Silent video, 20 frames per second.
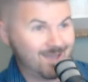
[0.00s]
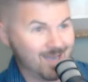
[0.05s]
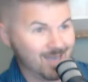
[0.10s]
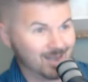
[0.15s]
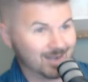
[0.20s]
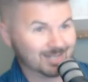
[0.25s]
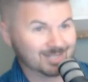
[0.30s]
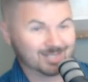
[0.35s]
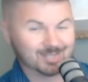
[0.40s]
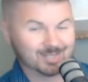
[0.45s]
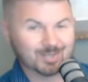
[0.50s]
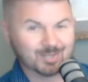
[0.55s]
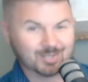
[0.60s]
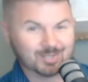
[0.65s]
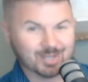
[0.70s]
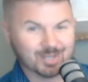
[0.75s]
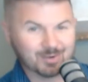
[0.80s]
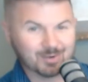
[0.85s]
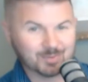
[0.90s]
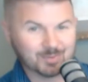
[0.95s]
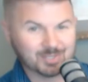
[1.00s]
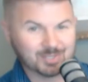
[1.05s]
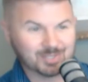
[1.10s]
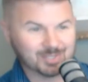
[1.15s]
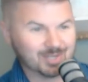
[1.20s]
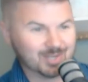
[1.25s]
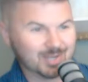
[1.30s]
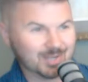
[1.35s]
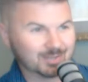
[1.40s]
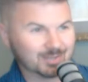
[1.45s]
And as such, I
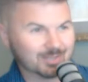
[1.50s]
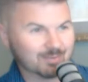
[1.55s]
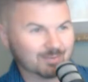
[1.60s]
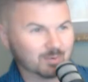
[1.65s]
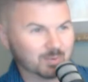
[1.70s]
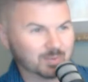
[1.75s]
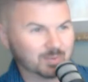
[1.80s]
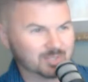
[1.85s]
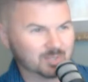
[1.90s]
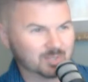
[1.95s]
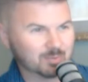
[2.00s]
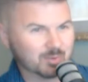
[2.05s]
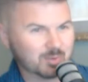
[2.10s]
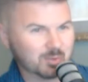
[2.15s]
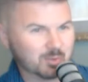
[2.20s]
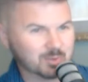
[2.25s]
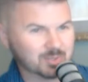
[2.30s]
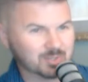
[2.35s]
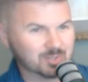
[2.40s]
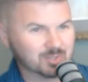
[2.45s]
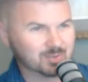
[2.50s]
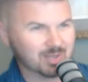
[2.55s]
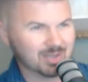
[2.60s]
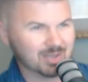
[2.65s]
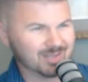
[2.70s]
was living with someone who was,